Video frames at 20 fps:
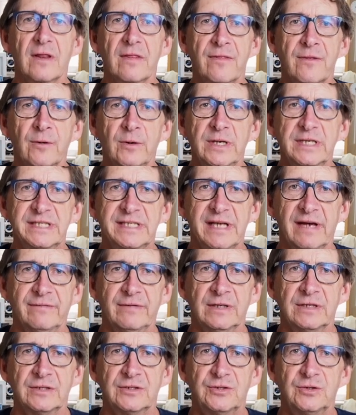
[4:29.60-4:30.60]

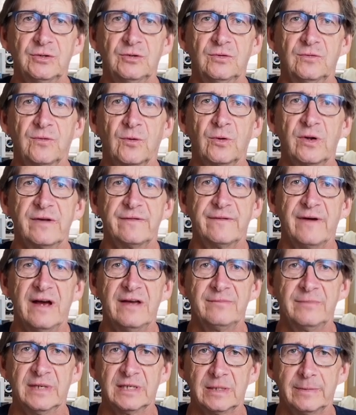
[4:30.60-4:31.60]
37 to
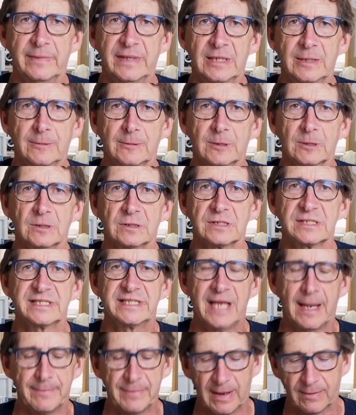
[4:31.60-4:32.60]
45 millimeter
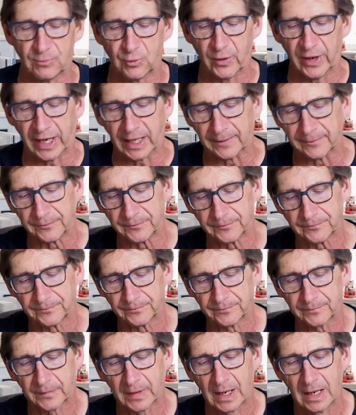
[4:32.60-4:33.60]
step up ring
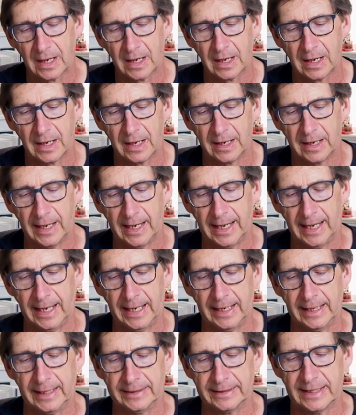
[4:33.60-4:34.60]

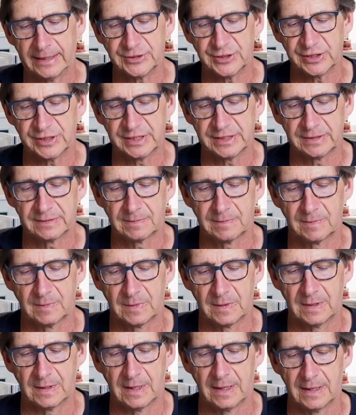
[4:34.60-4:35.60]
and that just
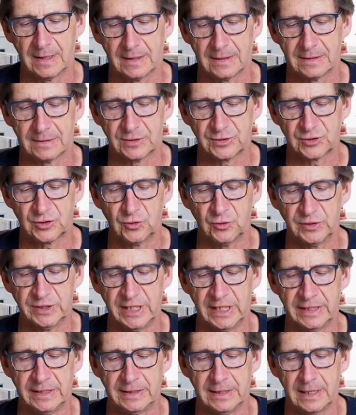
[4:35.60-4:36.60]
screws
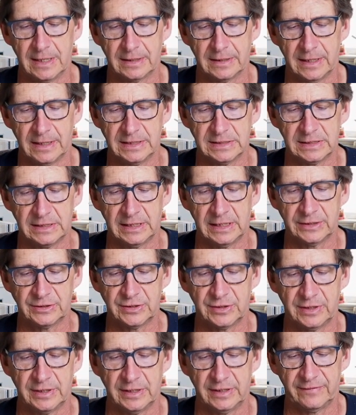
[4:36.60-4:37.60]
in nicely
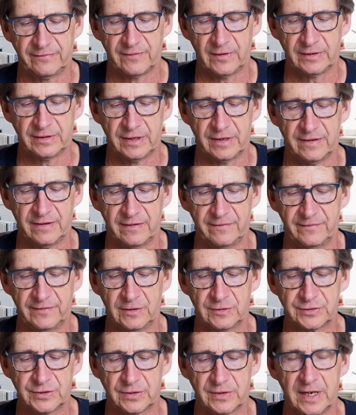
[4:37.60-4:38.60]
into the front of the
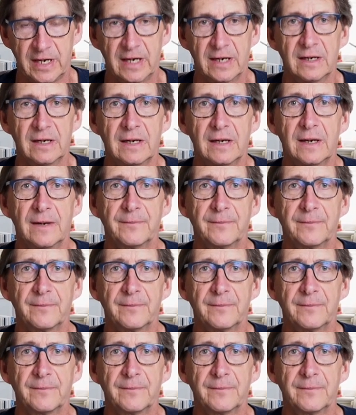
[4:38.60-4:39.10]
filter there.